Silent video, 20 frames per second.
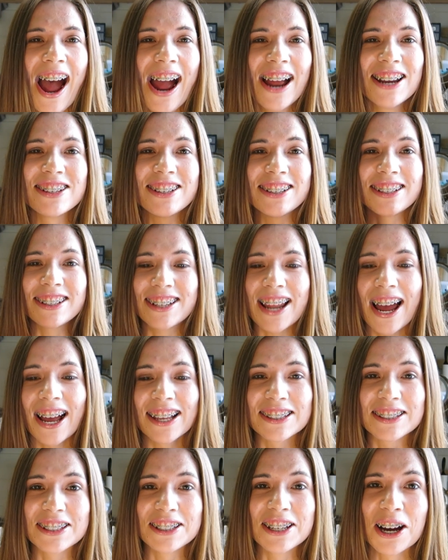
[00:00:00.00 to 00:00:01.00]
she
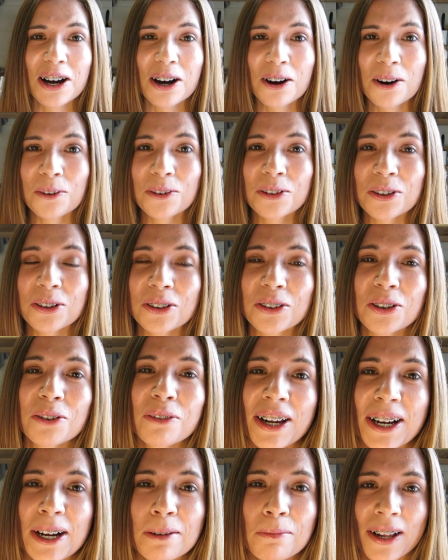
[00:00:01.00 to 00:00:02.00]
has no clue
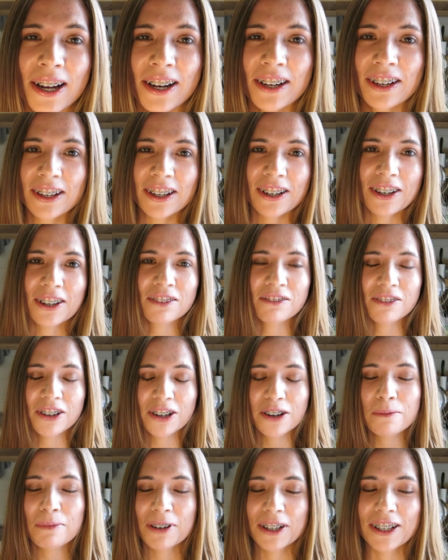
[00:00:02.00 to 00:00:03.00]
what I plan to get her for
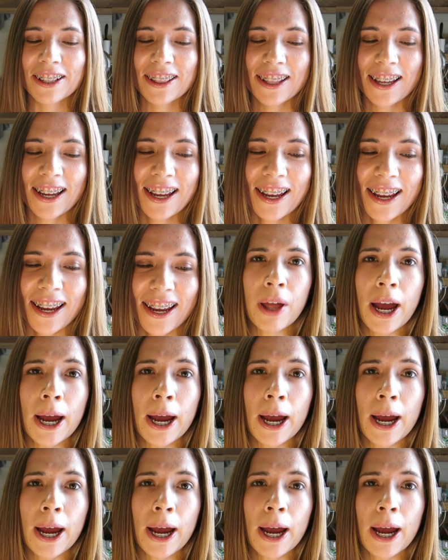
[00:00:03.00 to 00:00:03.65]
her birthday.